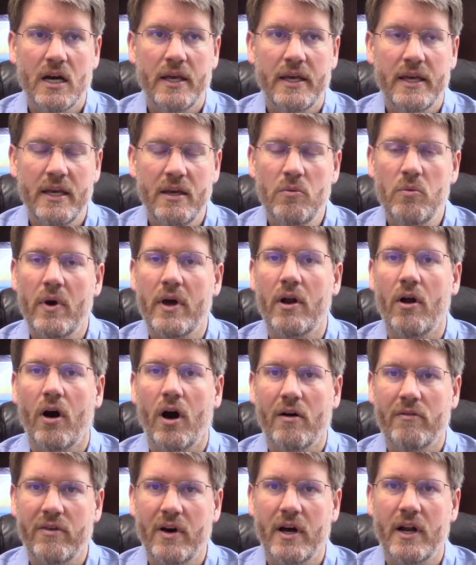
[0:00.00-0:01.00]
he went
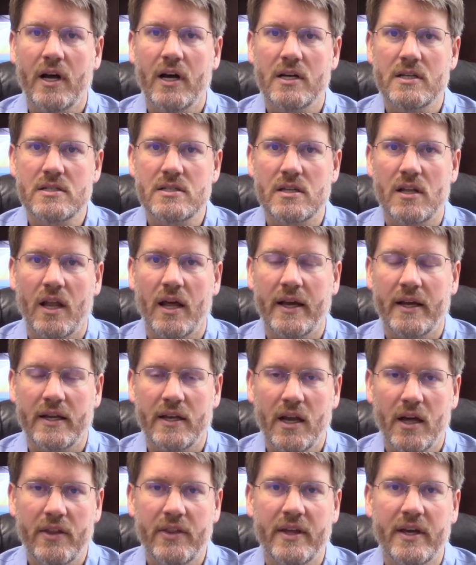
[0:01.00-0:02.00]
off on us like
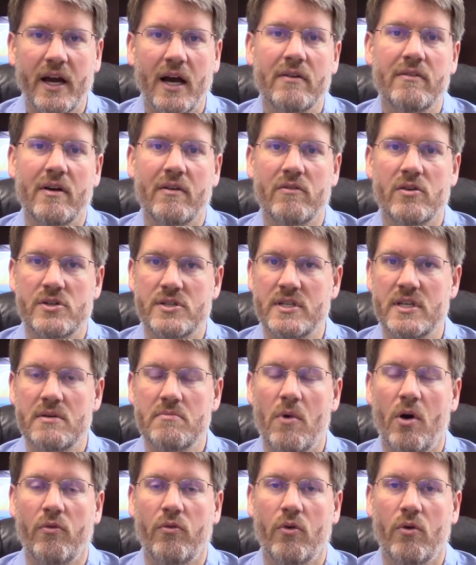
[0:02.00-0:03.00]
nothing I've ever
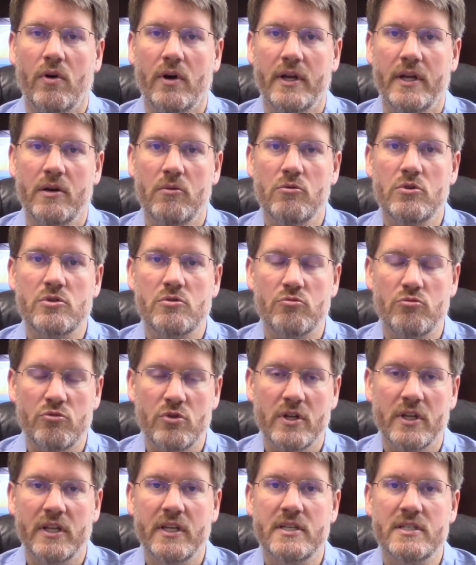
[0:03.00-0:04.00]
seen before. It was
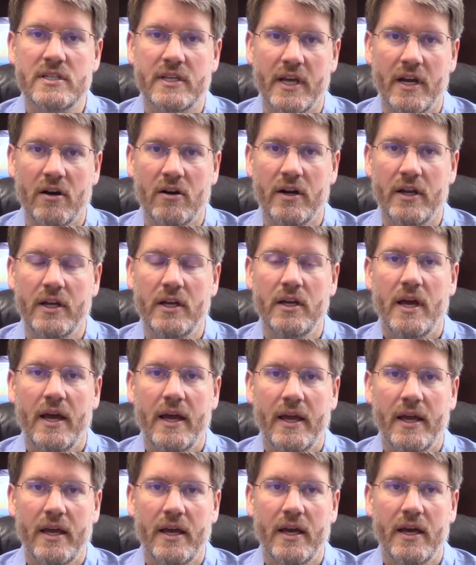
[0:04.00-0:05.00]
really scary,
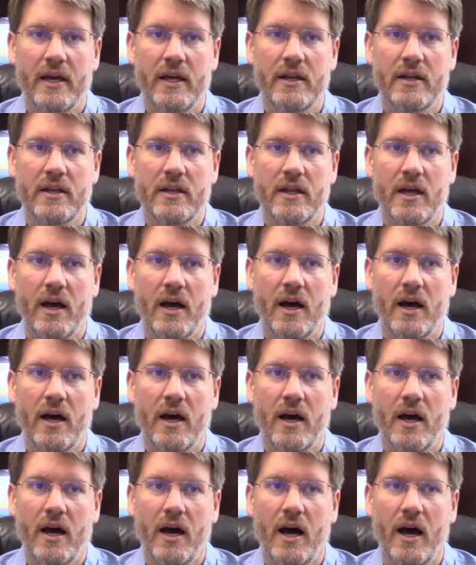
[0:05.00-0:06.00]
and
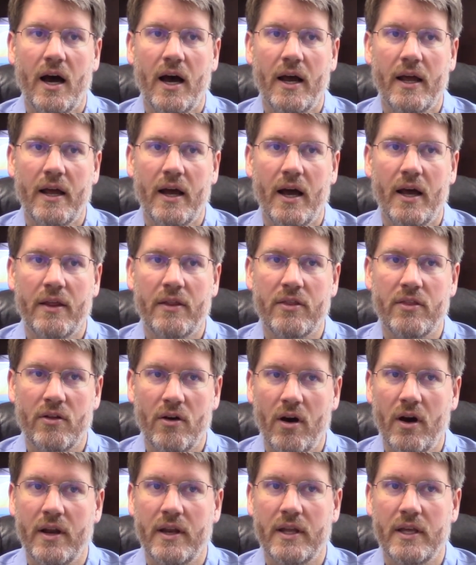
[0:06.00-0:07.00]
I
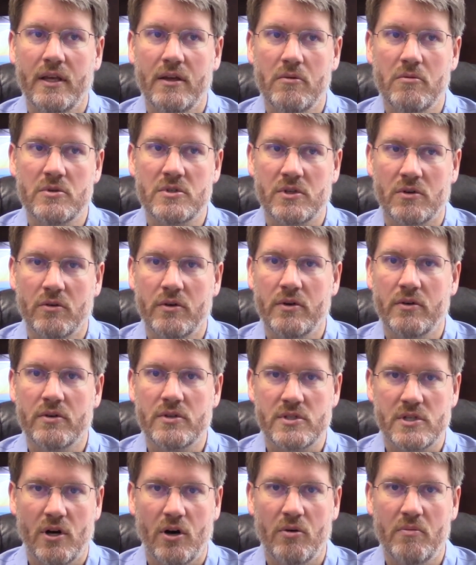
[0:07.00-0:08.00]
thought he was going to
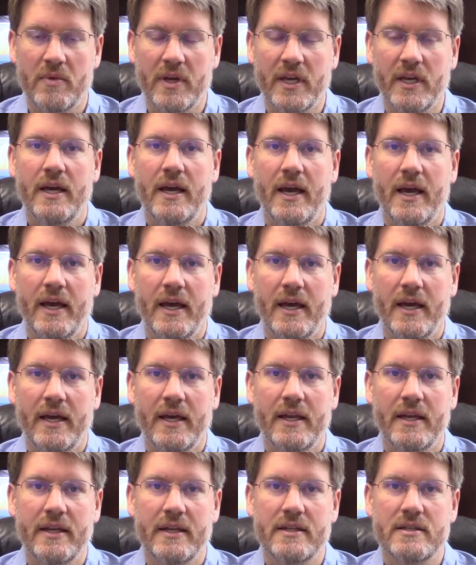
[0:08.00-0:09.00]
assault me,
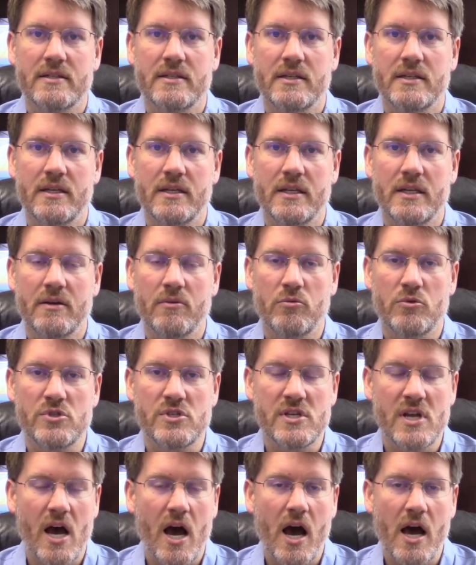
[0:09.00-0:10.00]
and it
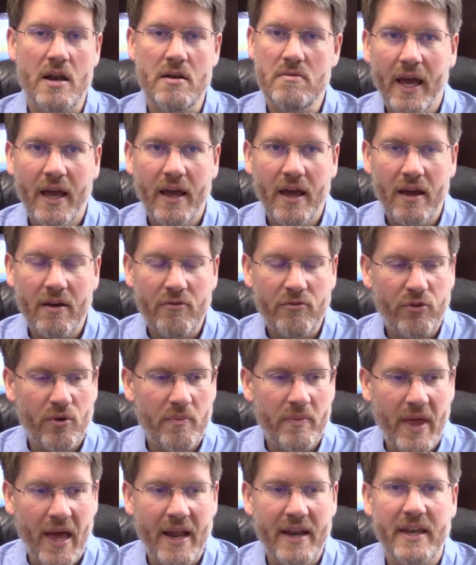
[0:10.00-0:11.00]
was not.
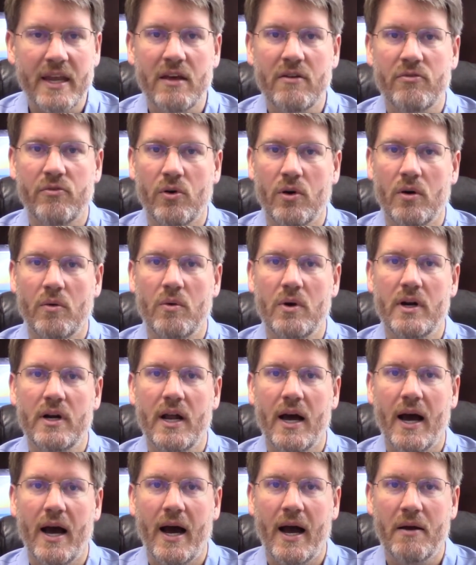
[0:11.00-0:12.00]
From that day
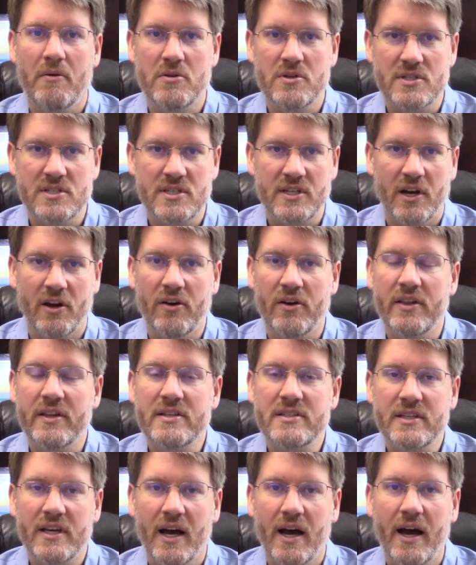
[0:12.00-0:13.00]
forward, I was scared of
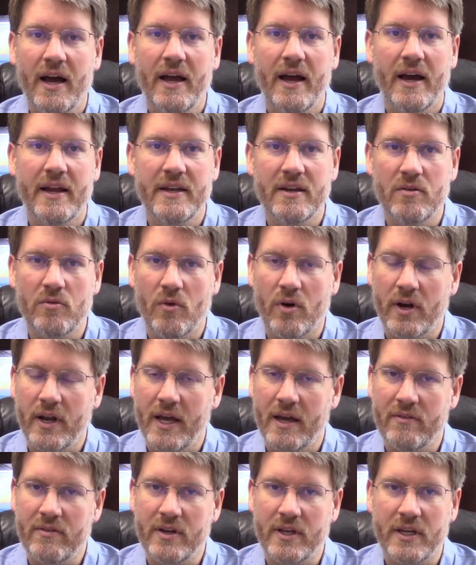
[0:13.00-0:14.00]
this guy. I didn't want to
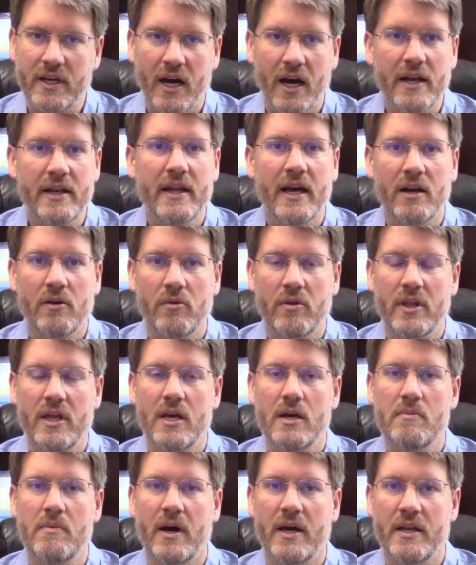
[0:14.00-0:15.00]
have any contact with
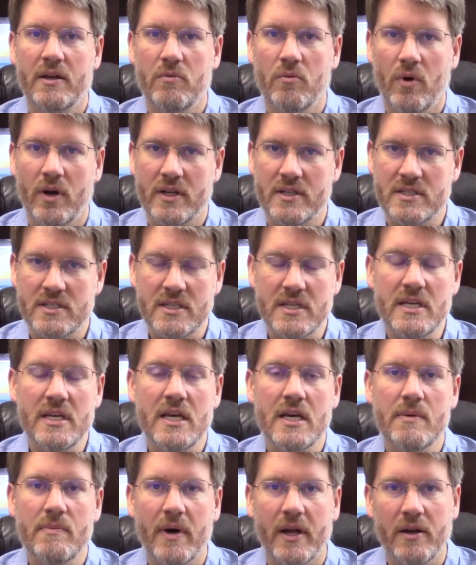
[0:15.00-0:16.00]
him. I didn't want to see
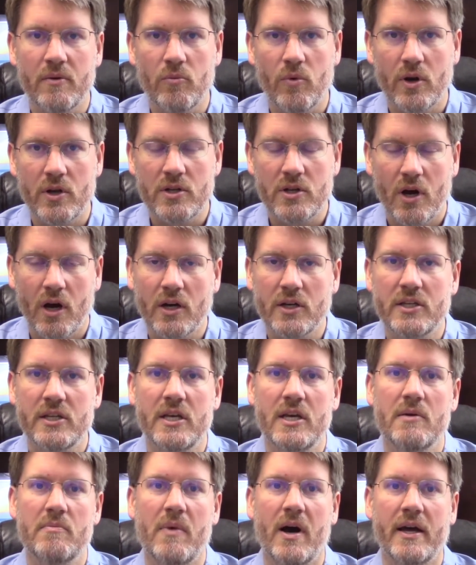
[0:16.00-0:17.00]
him. I didn't want to talk to
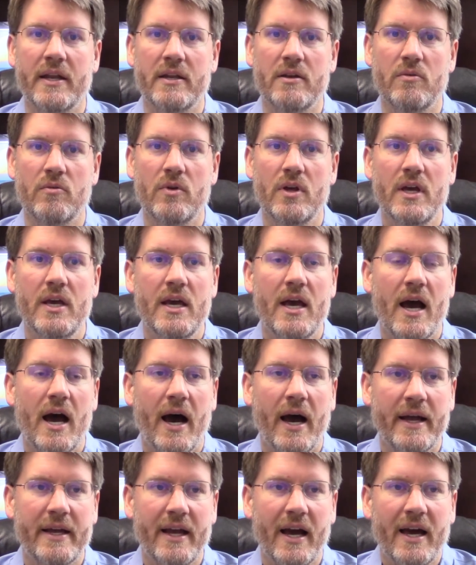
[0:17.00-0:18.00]
him.
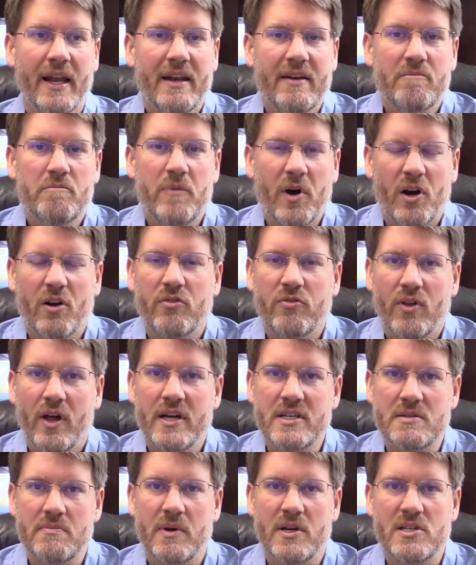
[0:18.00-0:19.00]
I got
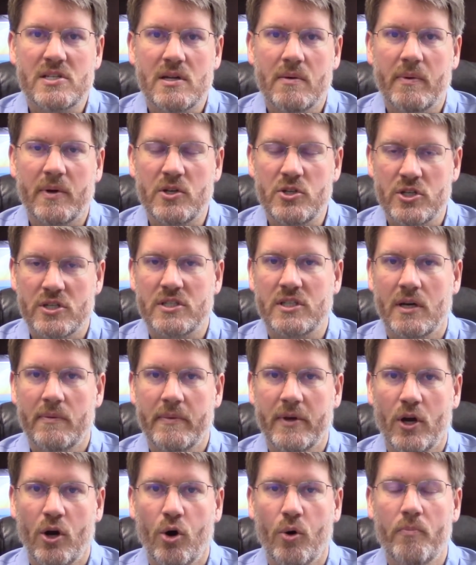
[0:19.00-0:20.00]
butterflies in my stomach just
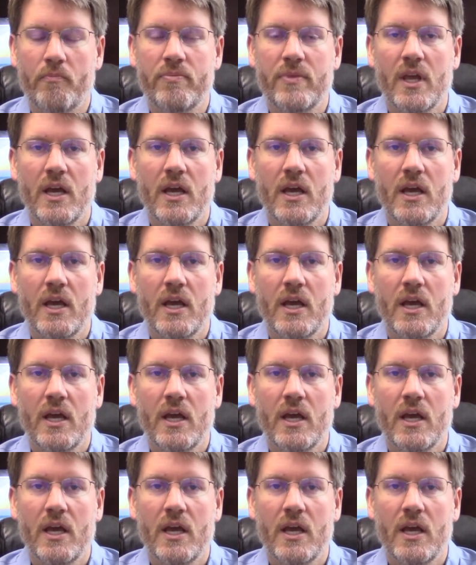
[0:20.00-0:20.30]
coming home.